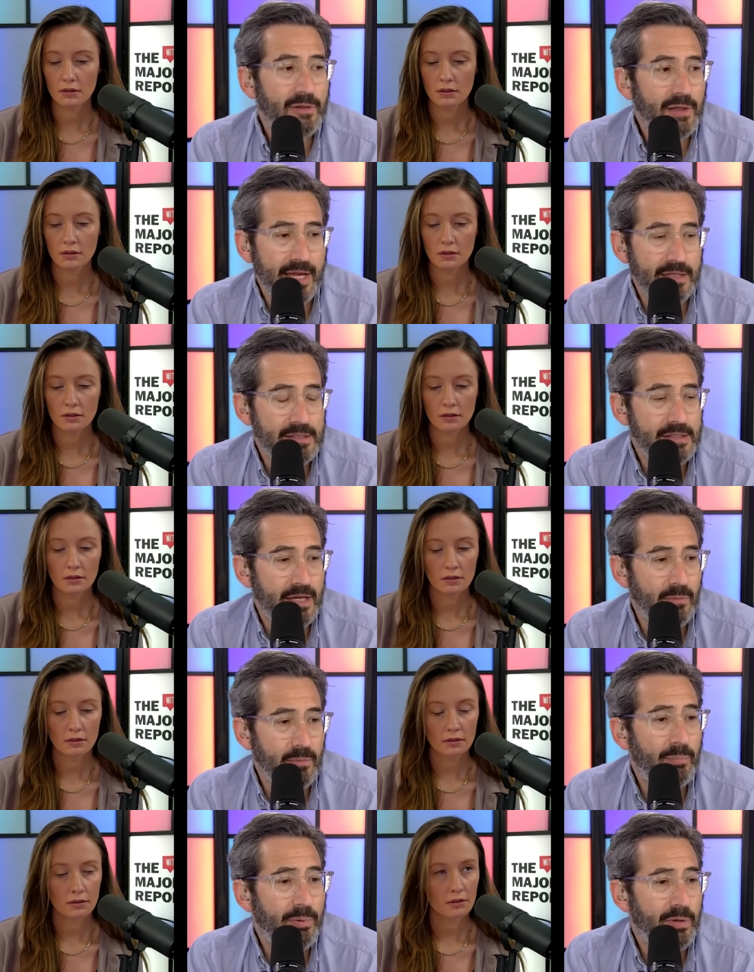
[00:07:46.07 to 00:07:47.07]
Speaker 1: links,
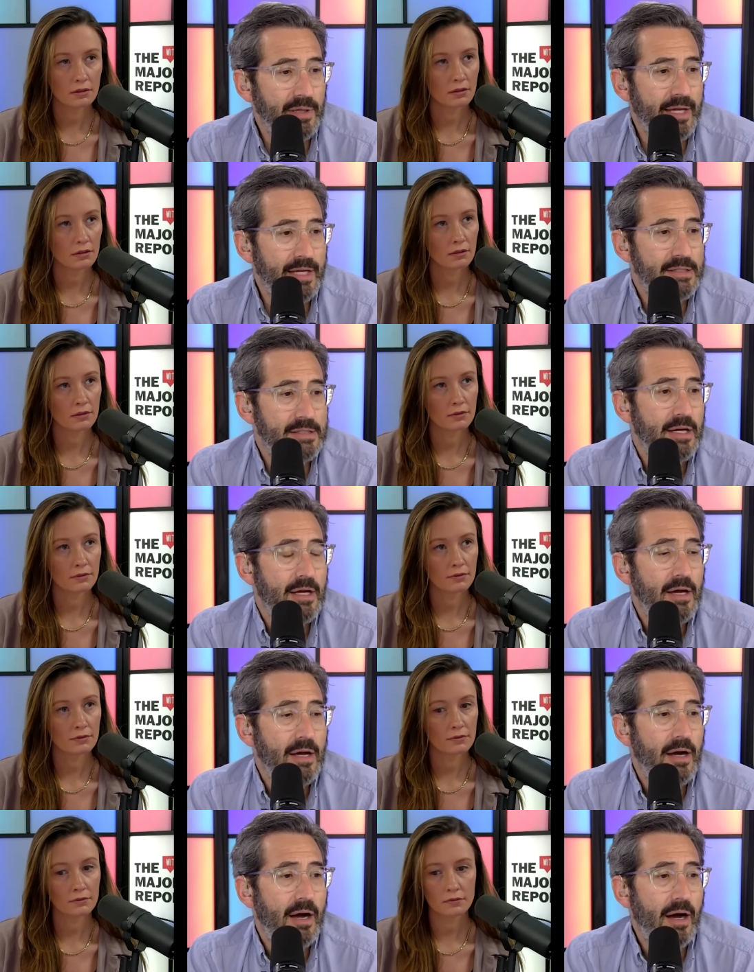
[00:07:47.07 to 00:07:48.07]
and we'll put links
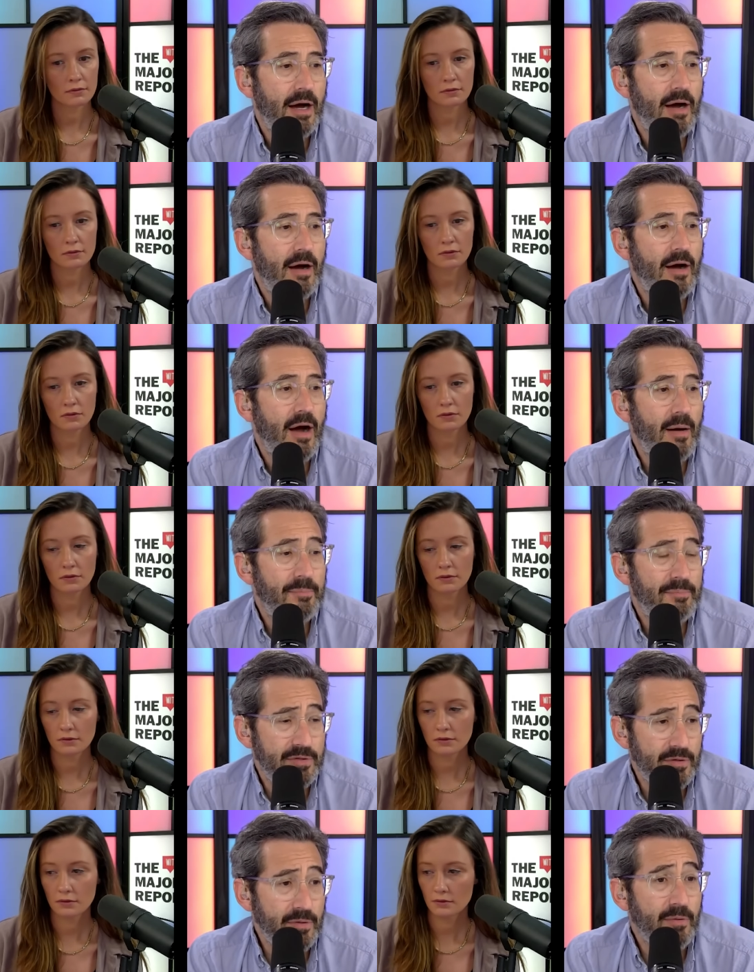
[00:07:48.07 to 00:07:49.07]
uh, up
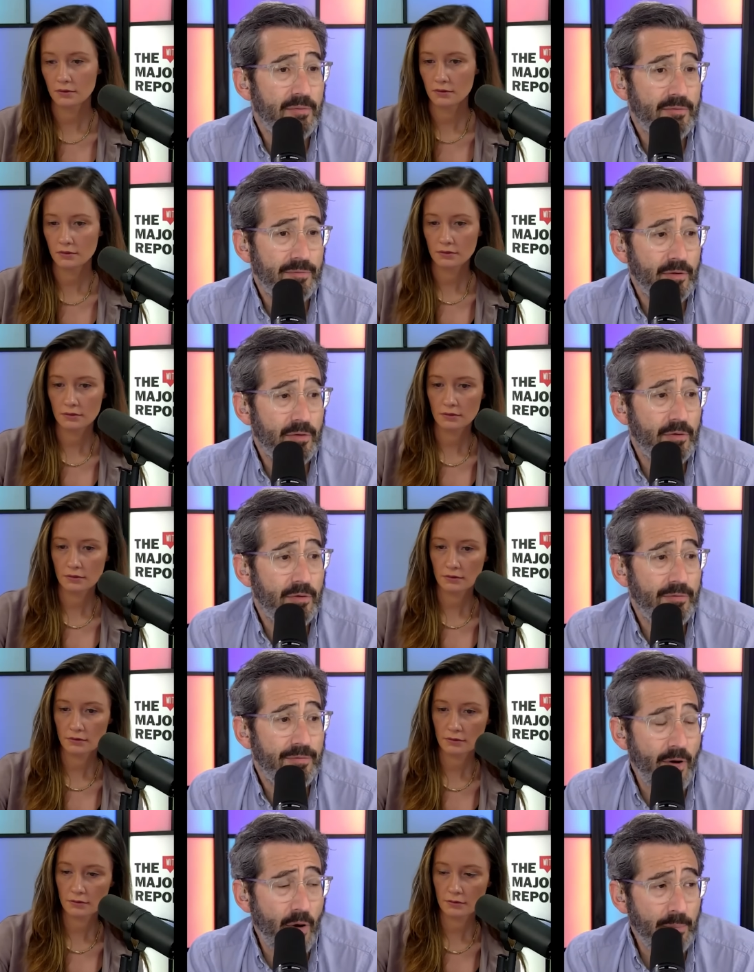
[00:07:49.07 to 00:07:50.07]
to for
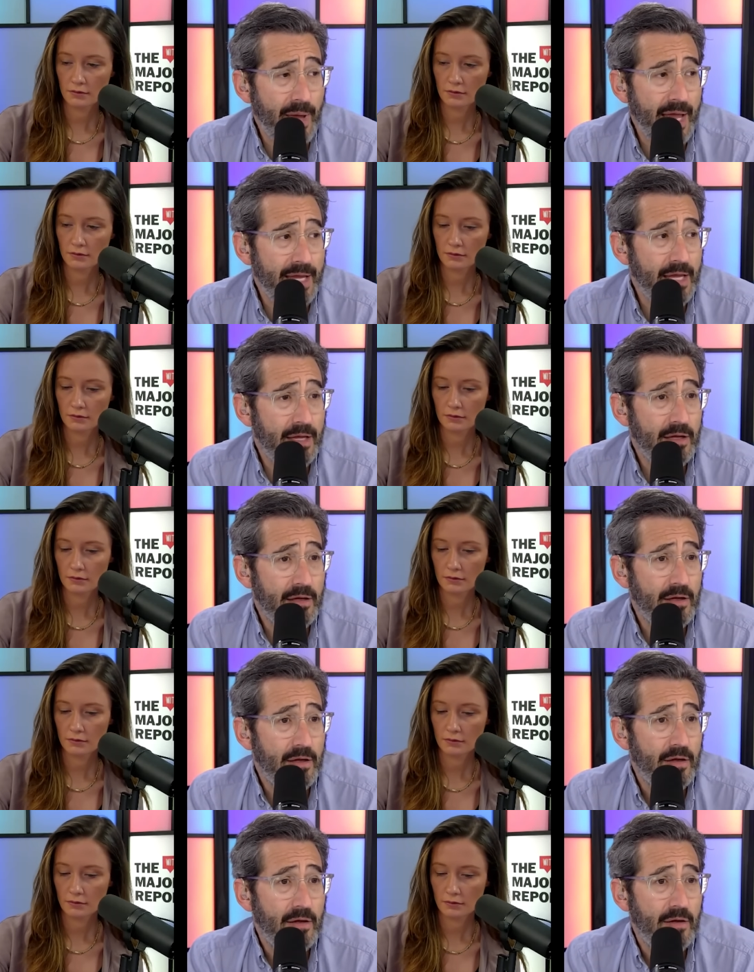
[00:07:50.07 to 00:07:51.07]
phone banking
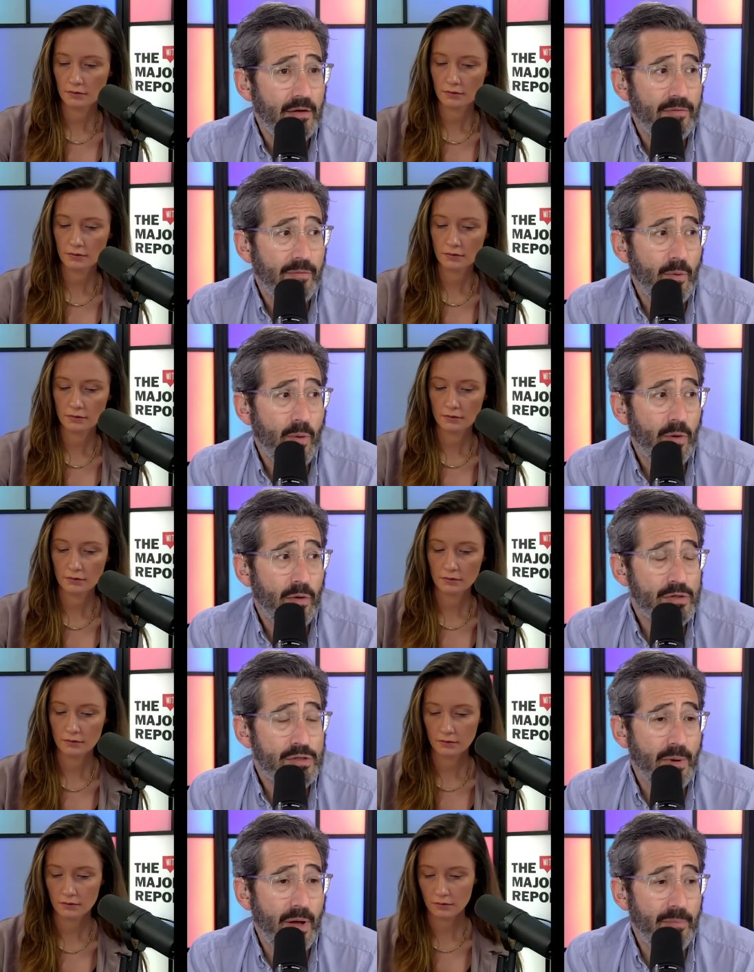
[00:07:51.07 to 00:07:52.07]
for
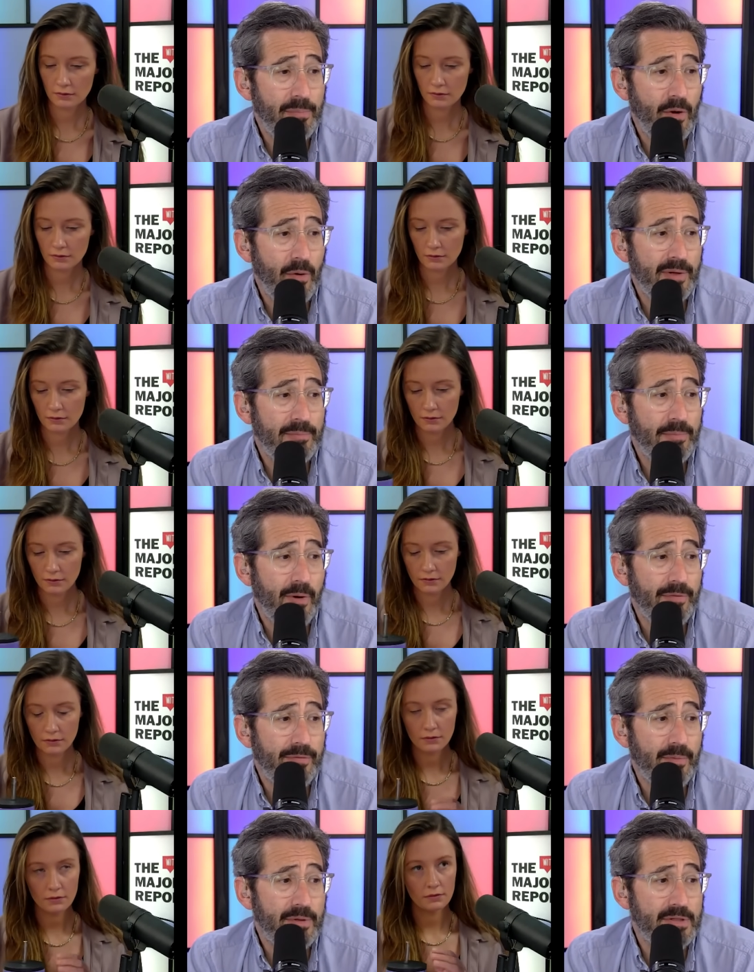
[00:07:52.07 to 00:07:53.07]
Jamaal Bowman, both
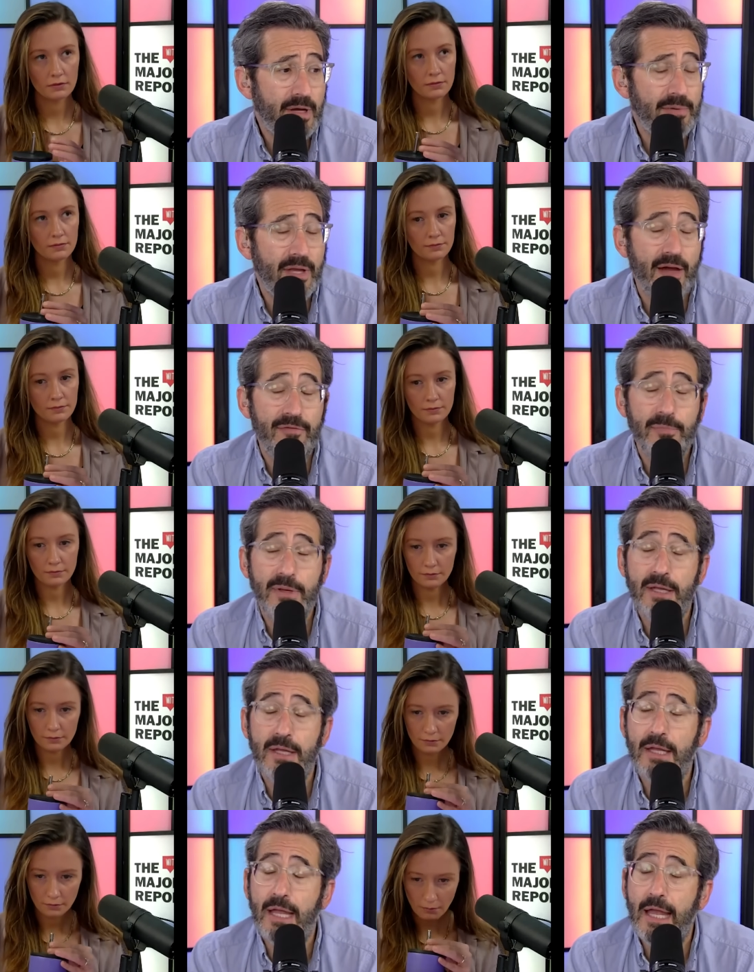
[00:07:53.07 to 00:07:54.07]
from the
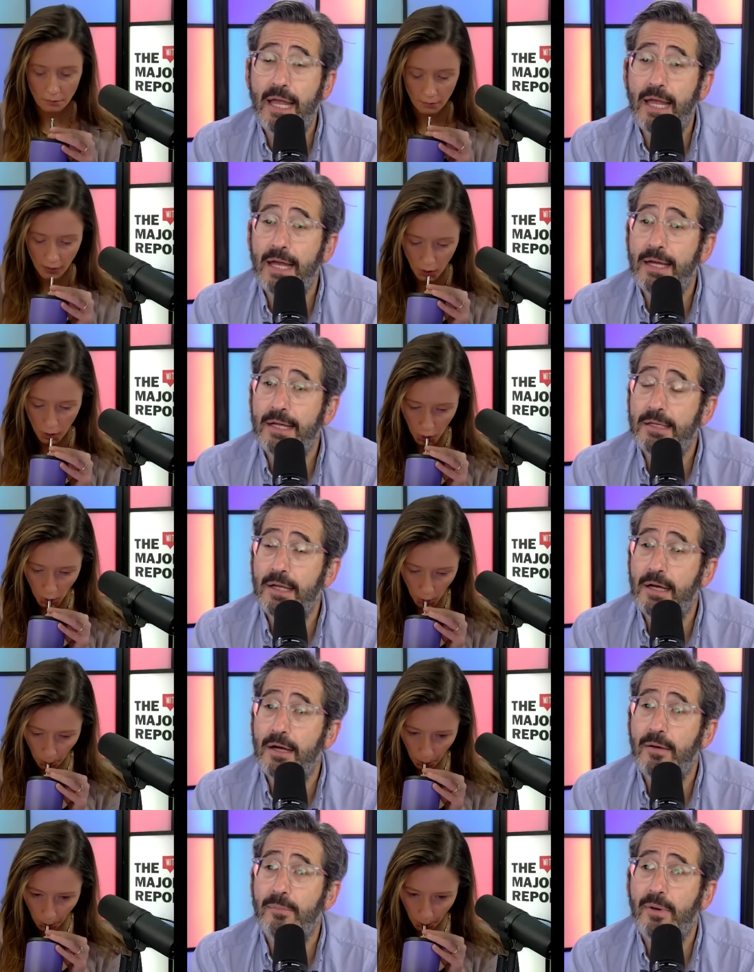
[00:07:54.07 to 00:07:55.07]
WFP and
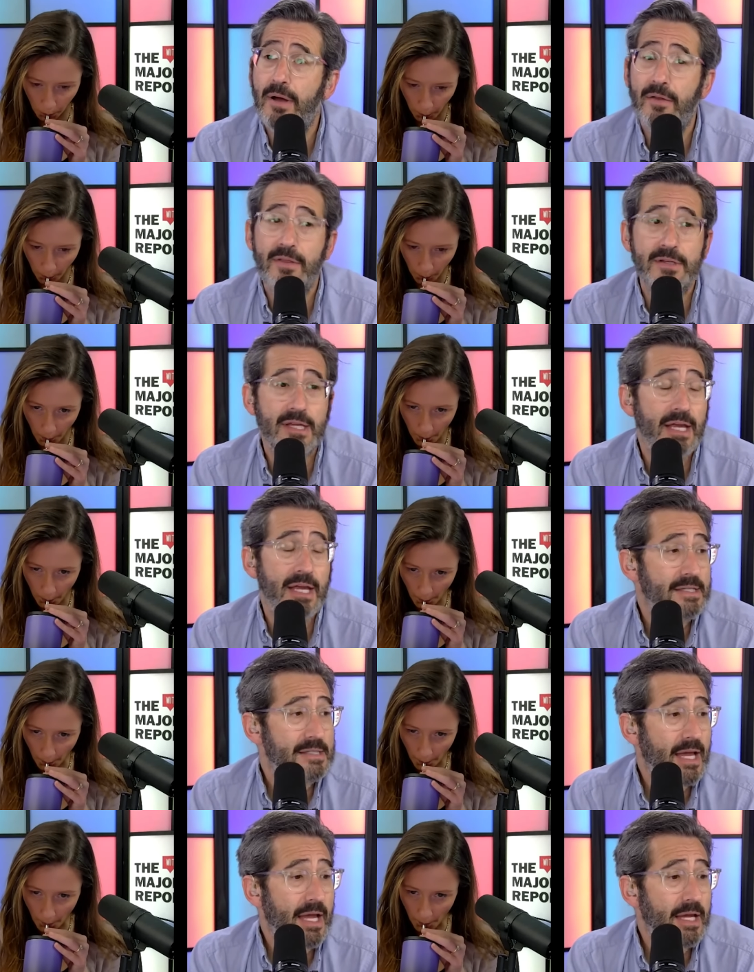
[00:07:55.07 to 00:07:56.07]
um, uh, the
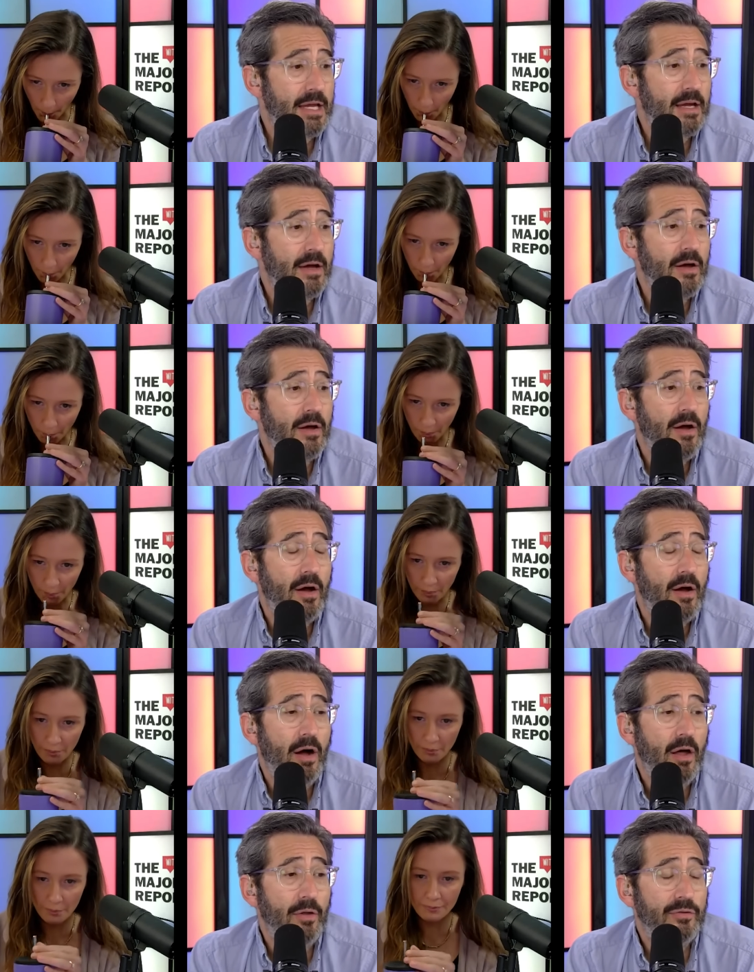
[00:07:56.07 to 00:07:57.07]
DSA.
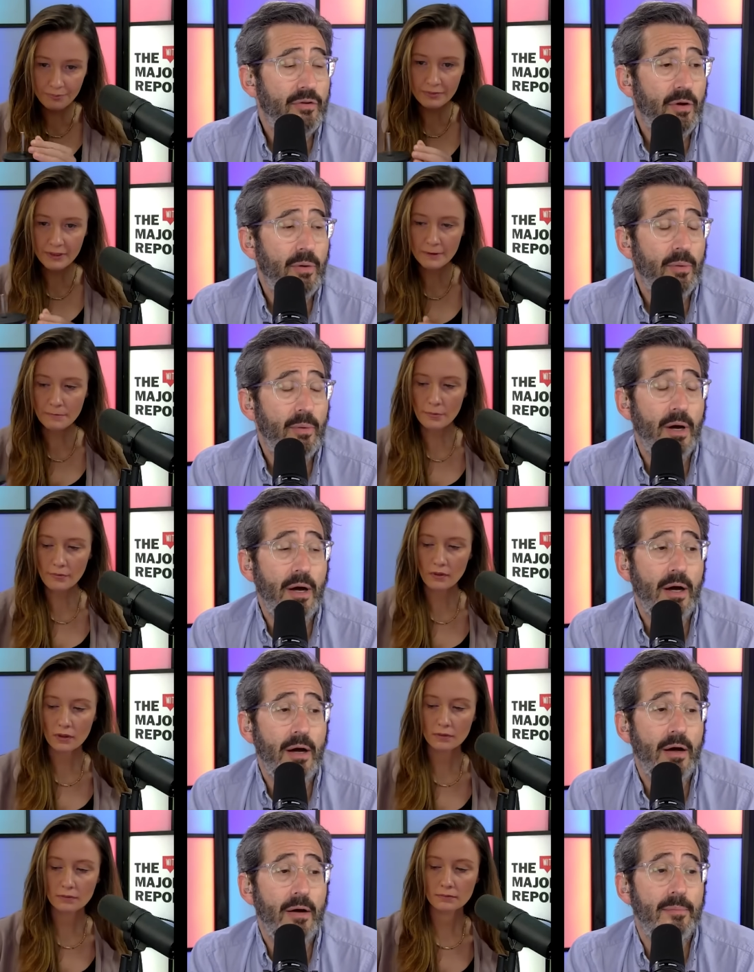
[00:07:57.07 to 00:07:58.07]
Also,
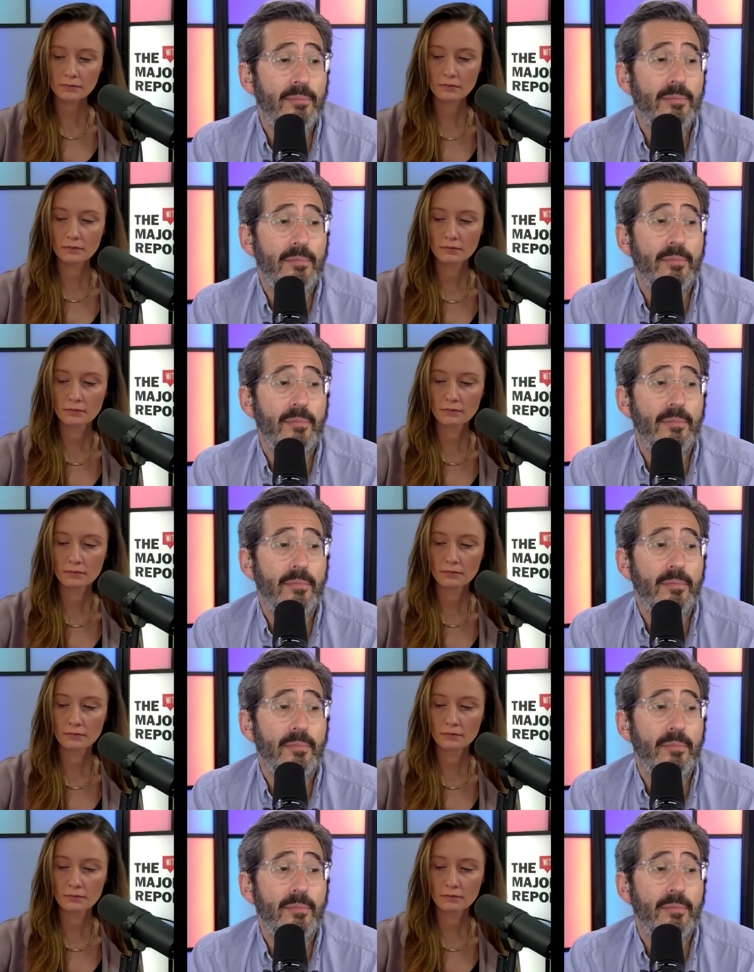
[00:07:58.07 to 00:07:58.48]
um,